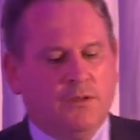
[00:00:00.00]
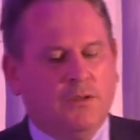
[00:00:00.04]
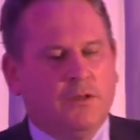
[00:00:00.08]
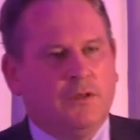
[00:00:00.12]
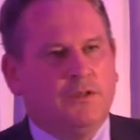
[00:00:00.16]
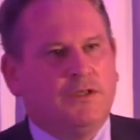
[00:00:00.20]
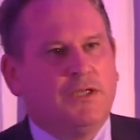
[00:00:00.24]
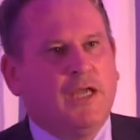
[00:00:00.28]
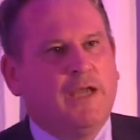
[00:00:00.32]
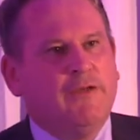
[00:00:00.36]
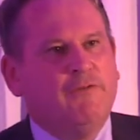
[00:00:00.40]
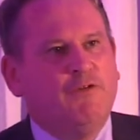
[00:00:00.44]

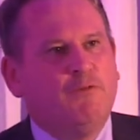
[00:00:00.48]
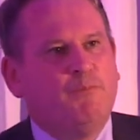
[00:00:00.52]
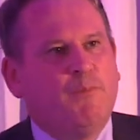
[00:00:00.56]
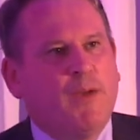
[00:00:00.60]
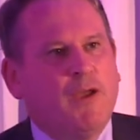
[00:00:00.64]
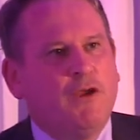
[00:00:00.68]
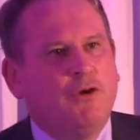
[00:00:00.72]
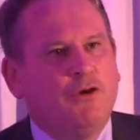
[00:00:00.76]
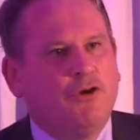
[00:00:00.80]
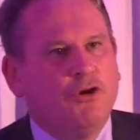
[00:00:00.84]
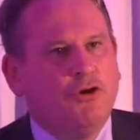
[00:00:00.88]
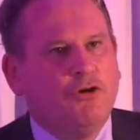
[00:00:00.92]
David
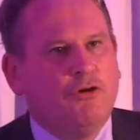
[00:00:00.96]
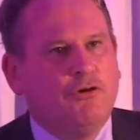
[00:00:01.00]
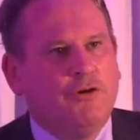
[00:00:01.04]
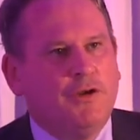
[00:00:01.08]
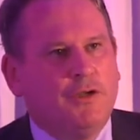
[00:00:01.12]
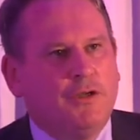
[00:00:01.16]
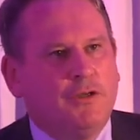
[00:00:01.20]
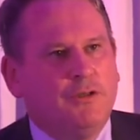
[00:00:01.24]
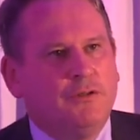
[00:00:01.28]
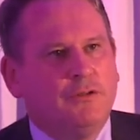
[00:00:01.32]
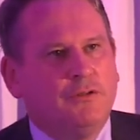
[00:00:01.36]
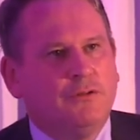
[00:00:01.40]

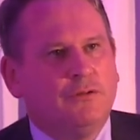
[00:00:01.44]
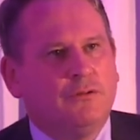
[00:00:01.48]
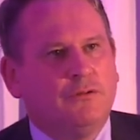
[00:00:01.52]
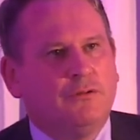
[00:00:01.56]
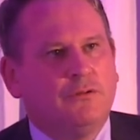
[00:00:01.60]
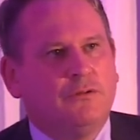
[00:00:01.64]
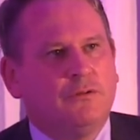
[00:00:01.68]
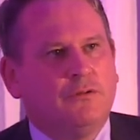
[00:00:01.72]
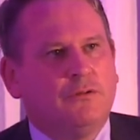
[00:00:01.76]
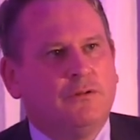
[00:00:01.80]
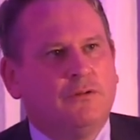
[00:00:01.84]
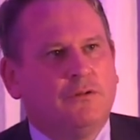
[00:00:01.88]
Ben-Gurion,
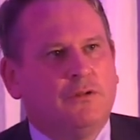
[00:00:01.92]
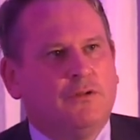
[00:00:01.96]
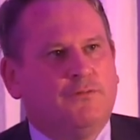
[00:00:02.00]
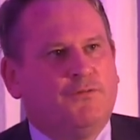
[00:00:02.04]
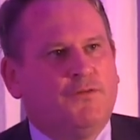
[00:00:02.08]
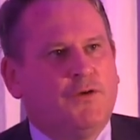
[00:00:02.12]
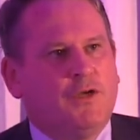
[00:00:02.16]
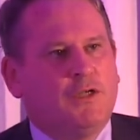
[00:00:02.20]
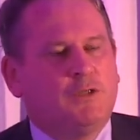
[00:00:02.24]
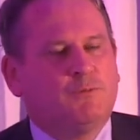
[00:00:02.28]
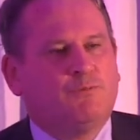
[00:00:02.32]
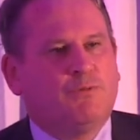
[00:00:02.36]
the
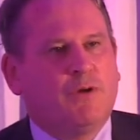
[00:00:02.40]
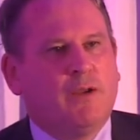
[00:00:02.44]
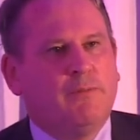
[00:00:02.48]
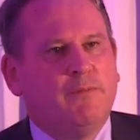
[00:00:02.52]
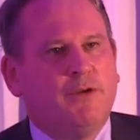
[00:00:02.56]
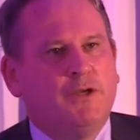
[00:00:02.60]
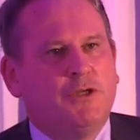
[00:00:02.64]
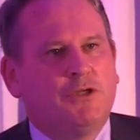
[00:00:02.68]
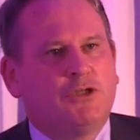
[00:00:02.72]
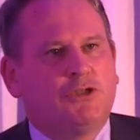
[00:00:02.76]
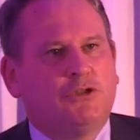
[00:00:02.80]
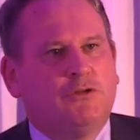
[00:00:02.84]
first Prime
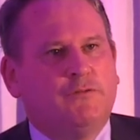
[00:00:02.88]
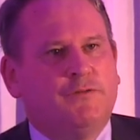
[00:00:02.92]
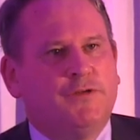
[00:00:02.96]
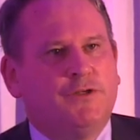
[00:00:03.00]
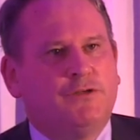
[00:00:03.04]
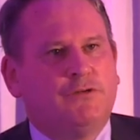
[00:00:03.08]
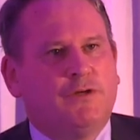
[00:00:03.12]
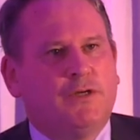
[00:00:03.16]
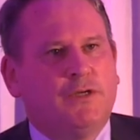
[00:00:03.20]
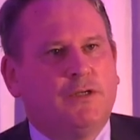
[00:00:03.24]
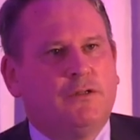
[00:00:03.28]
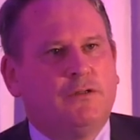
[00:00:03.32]
Minister of
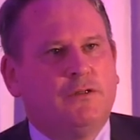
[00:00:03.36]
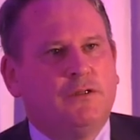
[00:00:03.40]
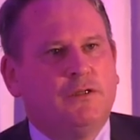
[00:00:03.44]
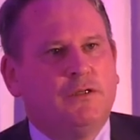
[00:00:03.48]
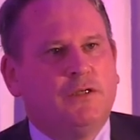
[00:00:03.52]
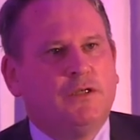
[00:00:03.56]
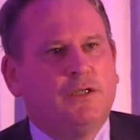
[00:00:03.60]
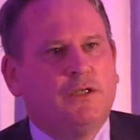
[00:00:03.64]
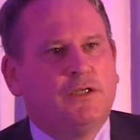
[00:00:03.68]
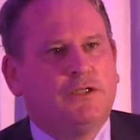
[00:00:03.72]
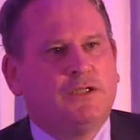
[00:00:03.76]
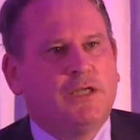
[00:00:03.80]
Israel,
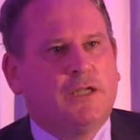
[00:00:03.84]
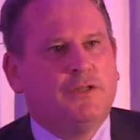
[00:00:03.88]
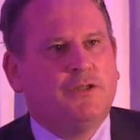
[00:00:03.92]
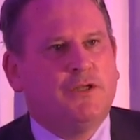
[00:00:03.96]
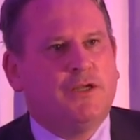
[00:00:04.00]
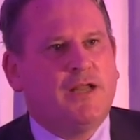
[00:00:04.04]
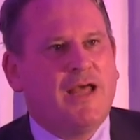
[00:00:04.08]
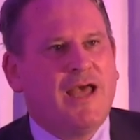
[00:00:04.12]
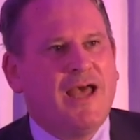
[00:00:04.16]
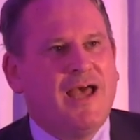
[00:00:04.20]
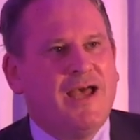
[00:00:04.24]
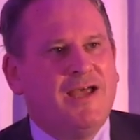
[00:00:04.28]
said that
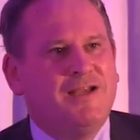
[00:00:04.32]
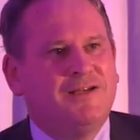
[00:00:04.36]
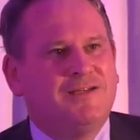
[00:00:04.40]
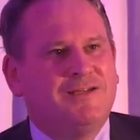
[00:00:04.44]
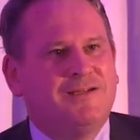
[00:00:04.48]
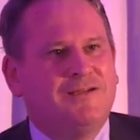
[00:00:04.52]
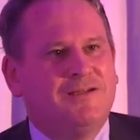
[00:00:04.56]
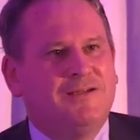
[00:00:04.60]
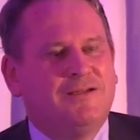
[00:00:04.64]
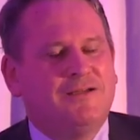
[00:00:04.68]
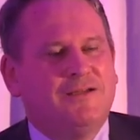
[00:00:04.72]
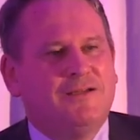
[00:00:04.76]
had
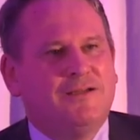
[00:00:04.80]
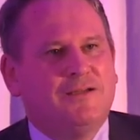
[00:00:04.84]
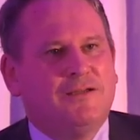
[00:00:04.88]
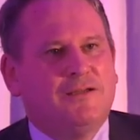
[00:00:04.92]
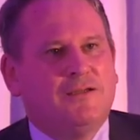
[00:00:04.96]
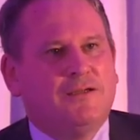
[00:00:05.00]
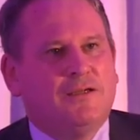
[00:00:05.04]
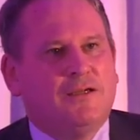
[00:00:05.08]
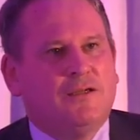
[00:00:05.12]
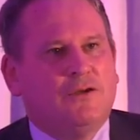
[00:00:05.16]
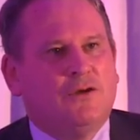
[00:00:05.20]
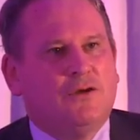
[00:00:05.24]

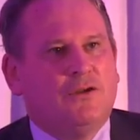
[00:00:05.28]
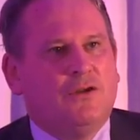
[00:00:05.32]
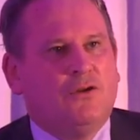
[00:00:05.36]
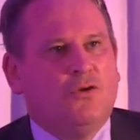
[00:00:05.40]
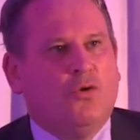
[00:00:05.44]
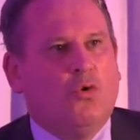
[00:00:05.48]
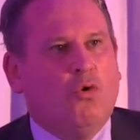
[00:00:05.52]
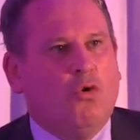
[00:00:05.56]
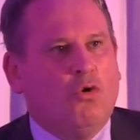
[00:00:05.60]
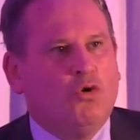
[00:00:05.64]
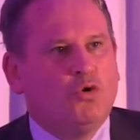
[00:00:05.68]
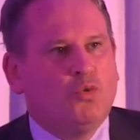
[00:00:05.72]

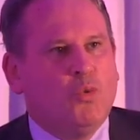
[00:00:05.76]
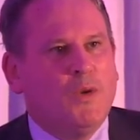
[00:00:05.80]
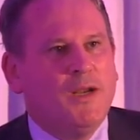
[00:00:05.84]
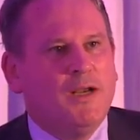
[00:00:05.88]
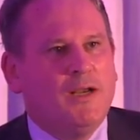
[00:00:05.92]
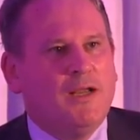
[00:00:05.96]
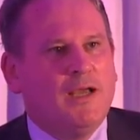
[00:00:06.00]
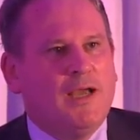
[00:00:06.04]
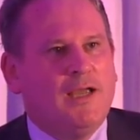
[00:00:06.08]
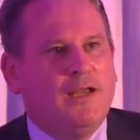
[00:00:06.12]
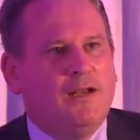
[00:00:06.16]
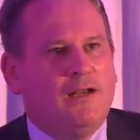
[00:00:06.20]
Ord
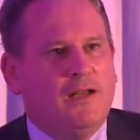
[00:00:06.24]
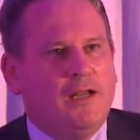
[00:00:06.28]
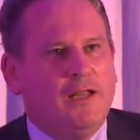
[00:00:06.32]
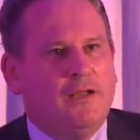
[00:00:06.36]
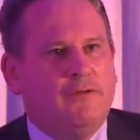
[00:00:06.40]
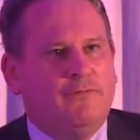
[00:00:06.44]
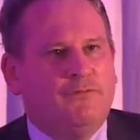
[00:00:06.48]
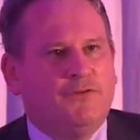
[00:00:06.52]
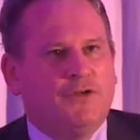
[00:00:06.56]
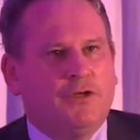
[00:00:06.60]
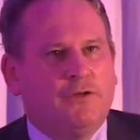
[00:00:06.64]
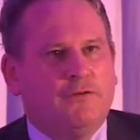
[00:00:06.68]
Wingate
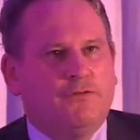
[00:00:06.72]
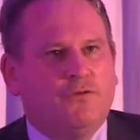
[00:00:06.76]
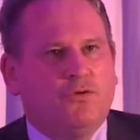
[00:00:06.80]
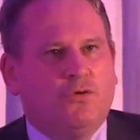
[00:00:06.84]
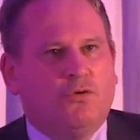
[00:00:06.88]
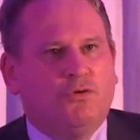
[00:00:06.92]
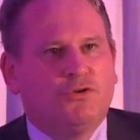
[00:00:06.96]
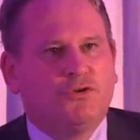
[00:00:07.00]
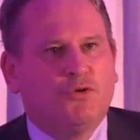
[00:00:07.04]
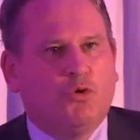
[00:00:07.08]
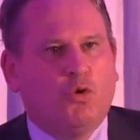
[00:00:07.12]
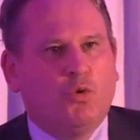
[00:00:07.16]
lived, and of
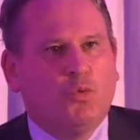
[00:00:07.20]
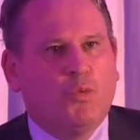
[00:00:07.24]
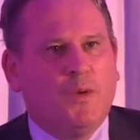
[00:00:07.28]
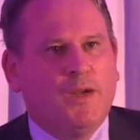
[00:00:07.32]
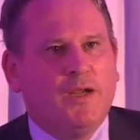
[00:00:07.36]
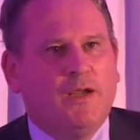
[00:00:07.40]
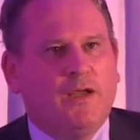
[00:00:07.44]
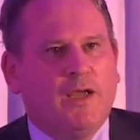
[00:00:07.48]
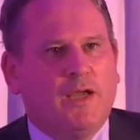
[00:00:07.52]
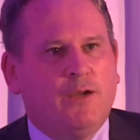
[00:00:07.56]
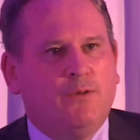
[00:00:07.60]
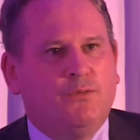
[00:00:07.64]
course Ord
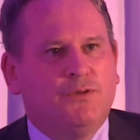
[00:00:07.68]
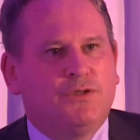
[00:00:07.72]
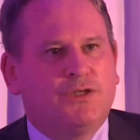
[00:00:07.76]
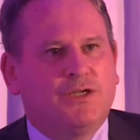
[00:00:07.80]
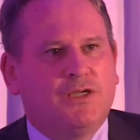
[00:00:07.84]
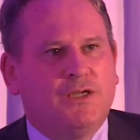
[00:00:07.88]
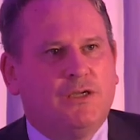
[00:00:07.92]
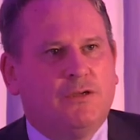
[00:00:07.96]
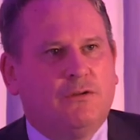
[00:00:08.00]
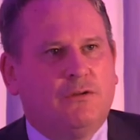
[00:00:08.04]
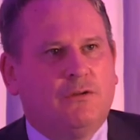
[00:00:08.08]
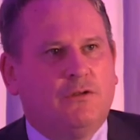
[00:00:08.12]
Wingate was
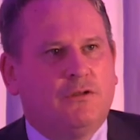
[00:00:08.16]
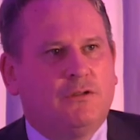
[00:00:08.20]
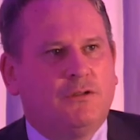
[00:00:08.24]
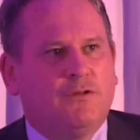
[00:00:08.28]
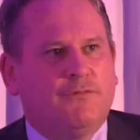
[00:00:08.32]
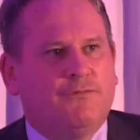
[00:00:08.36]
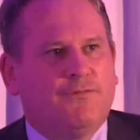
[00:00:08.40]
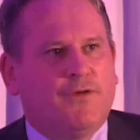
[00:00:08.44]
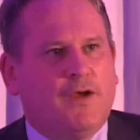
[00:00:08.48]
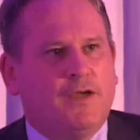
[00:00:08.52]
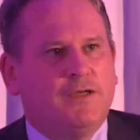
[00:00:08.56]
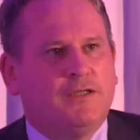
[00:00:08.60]
killed
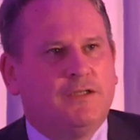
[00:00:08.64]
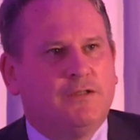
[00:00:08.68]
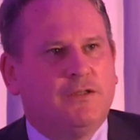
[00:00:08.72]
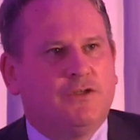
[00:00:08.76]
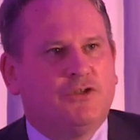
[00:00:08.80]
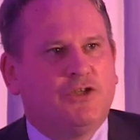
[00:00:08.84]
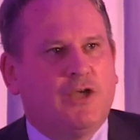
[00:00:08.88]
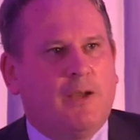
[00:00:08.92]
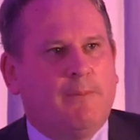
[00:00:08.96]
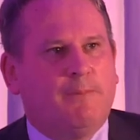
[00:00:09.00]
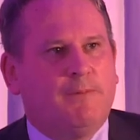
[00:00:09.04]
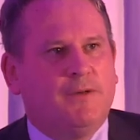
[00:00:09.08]
fighting the
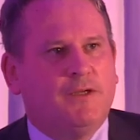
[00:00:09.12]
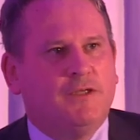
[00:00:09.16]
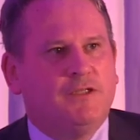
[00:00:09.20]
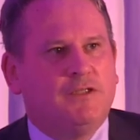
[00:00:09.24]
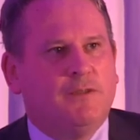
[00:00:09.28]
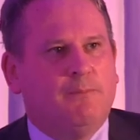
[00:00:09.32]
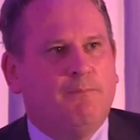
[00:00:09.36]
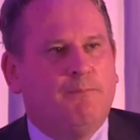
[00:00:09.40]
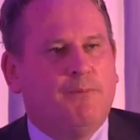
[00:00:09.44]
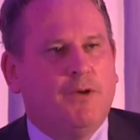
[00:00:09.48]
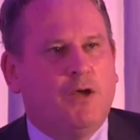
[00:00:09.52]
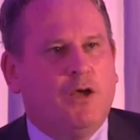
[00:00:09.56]
Japanese
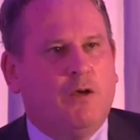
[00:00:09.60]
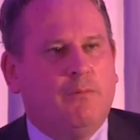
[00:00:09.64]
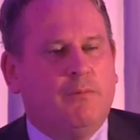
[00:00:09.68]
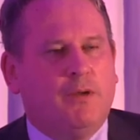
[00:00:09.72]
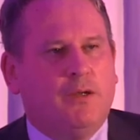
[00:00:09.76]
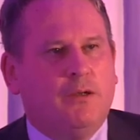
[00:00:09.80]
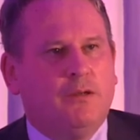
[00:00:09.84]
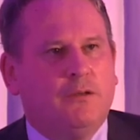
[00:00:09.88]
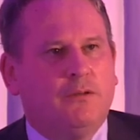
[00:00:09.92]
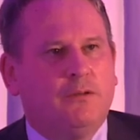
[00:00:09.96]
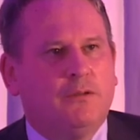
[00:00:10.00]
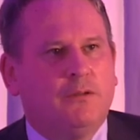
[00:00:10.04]
in
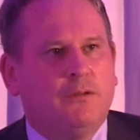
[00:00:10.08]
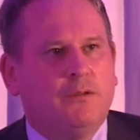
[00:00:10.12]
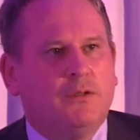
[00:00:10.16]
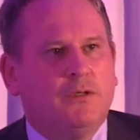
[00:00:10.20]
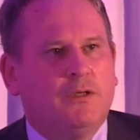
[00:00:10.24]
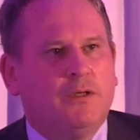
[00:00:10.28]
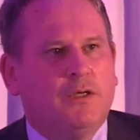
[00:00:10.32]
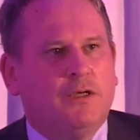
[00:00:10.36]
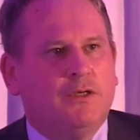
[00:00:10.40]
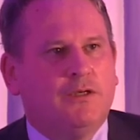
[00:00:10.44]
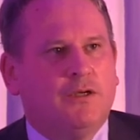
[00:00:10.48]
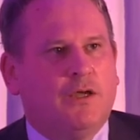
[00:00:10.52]
Burma
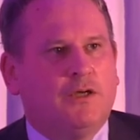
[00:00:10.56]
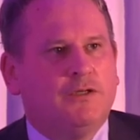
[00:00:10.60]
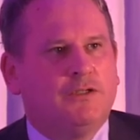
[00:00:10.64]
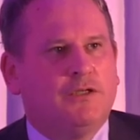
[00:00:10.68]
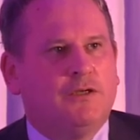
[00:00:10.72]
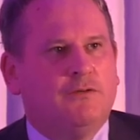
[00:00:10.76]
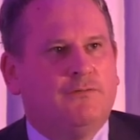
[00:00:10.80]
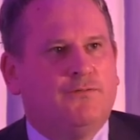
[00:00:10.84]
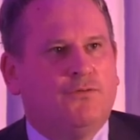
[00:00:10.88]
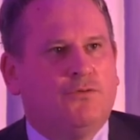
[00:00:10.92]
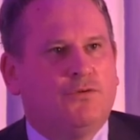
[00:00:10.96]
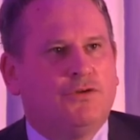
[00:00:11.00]
in
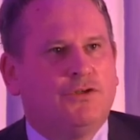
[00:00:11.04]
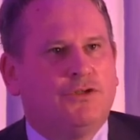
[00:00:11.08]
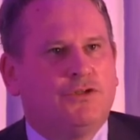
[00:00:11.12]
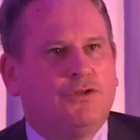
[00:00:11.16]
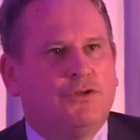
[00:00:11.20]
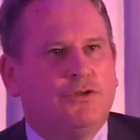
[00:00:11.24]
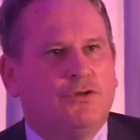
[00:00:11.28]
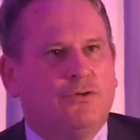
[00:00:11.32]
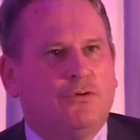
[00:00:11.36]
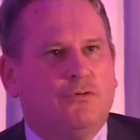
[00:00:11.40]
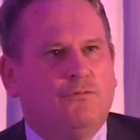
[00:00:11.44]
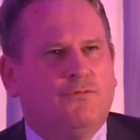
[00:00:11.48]

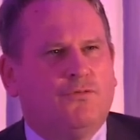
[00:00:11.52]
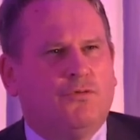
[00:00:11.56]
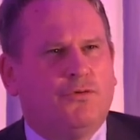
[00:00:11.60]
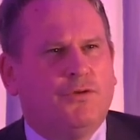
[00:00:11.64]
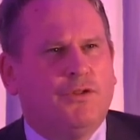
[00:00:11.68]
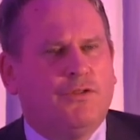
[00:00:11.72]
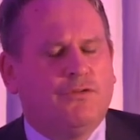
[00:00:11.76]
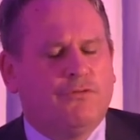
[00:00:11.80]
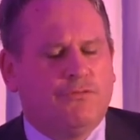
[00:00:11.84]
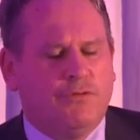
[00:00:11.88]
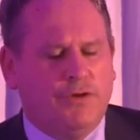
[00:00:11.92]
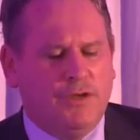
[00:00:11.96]

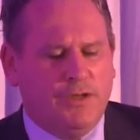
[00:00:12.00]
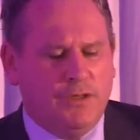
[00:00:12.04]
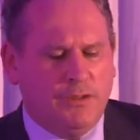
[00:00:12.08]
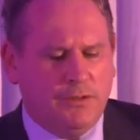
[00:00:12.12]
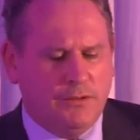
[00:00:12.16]
1942-43,